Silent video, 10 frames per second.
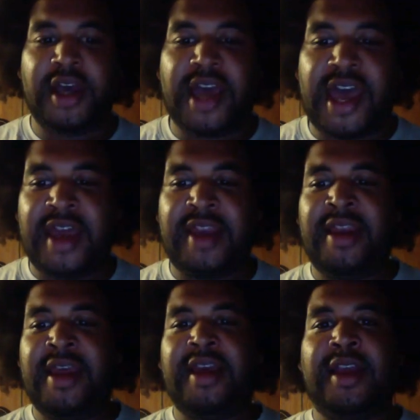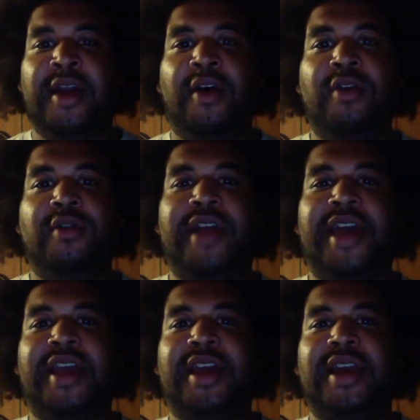and
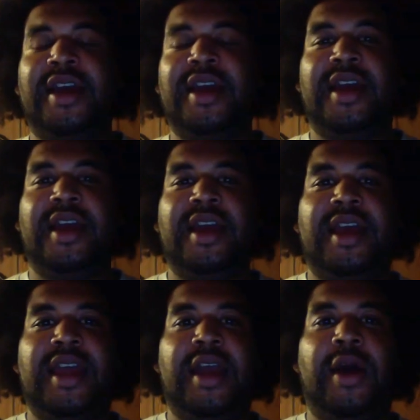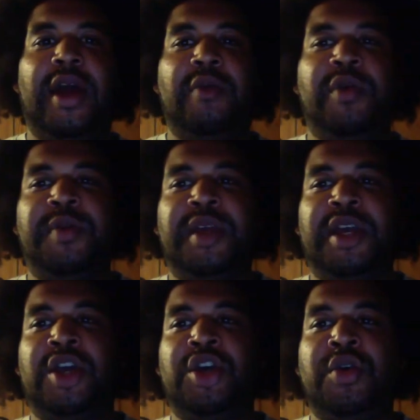like it would
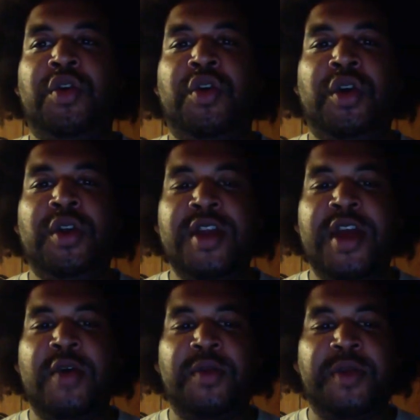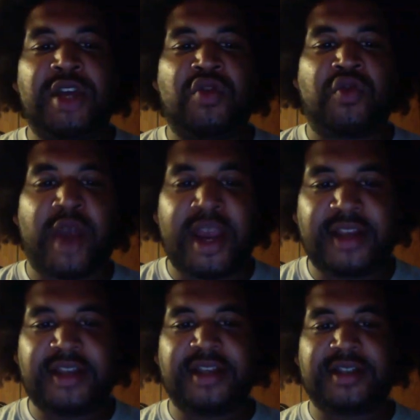be
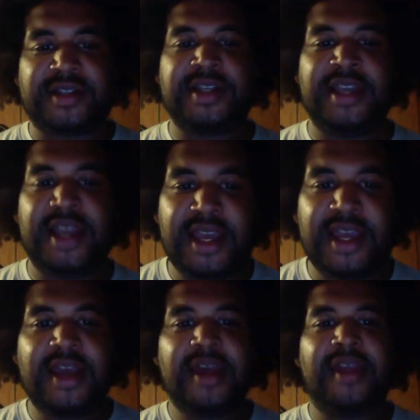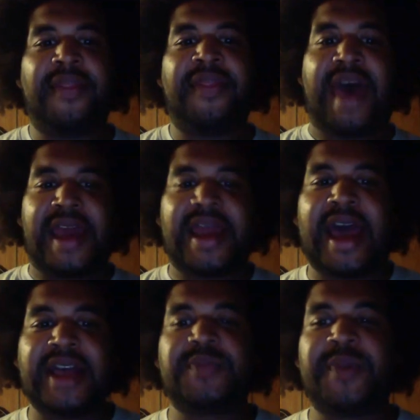great to see that
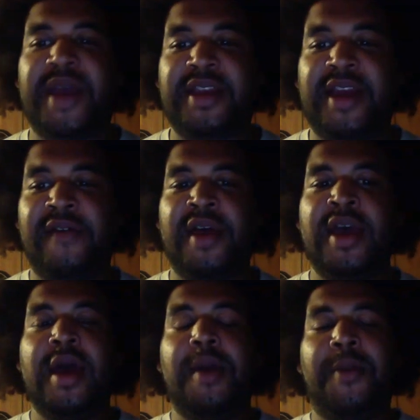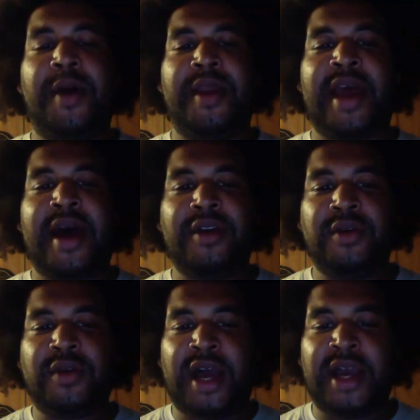aspect of it. But now
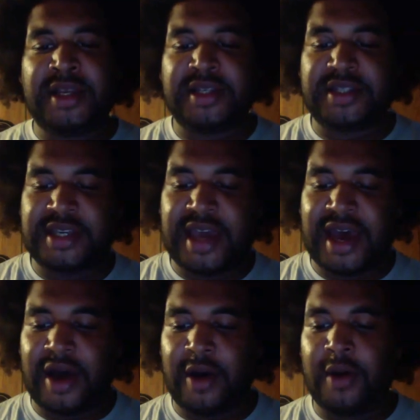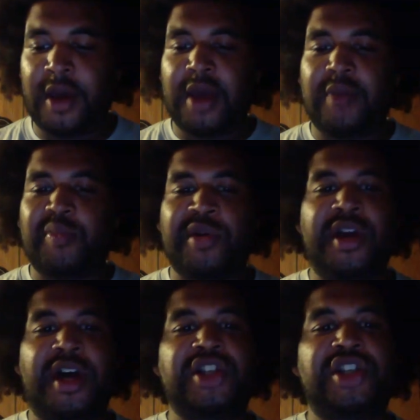you kind of see how
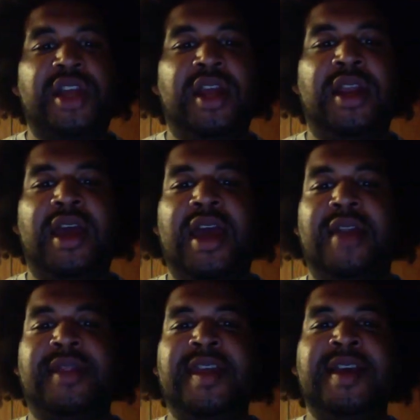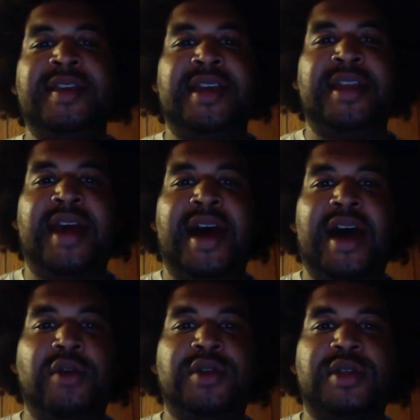production and things in the
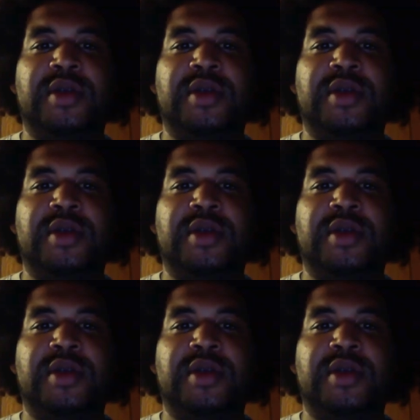house,